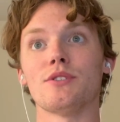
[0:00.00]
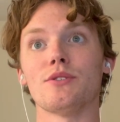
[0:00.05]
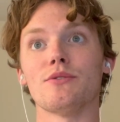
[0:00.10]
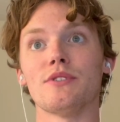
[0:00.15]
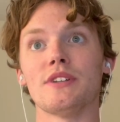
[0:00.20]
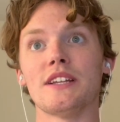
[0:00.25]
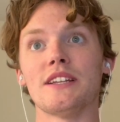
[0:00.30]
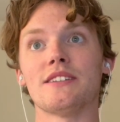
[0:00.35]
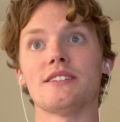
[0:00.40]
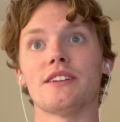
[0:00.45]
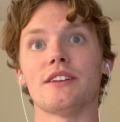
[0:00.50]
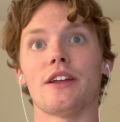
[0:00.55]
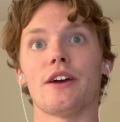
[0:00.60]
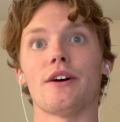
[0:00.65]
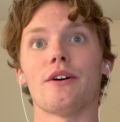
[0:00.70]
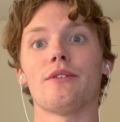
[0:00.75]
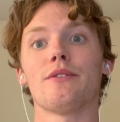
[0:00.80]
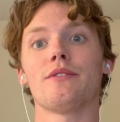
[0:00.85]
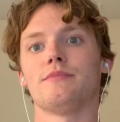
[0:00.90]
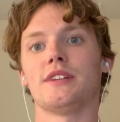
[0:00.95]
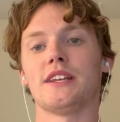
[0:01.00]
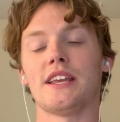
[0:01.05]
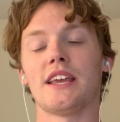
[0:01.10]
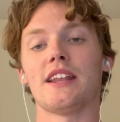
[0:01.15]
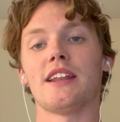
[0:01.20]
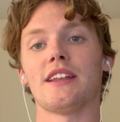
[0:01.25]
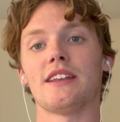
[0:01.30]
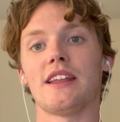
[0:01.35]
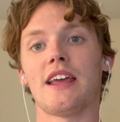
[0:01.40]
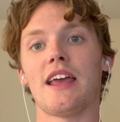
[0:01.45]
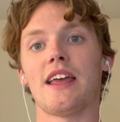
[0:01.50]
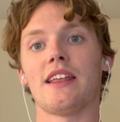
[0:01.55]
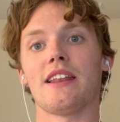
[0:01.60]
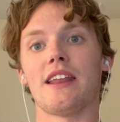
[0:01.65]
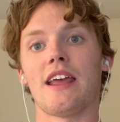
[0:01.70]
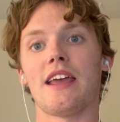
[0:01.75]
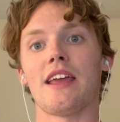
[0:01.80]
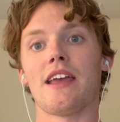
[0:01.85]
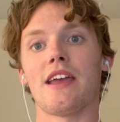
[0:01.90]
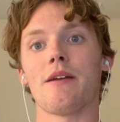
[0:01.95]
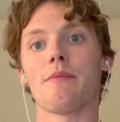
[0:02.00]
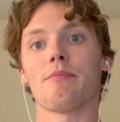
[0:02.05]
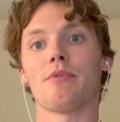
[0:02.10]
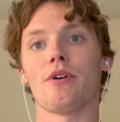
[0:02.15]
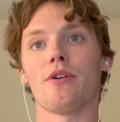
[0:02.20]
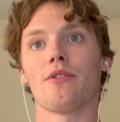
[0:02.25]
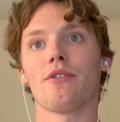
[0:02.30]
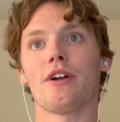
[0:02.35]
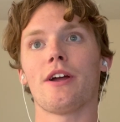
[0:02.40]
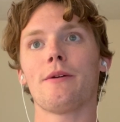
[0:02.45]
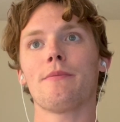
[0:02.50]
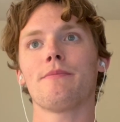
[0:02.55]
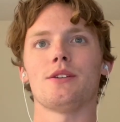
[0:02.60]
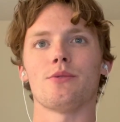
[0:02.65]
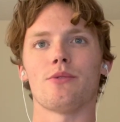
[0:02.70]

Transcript: do need to know to get into an AA program.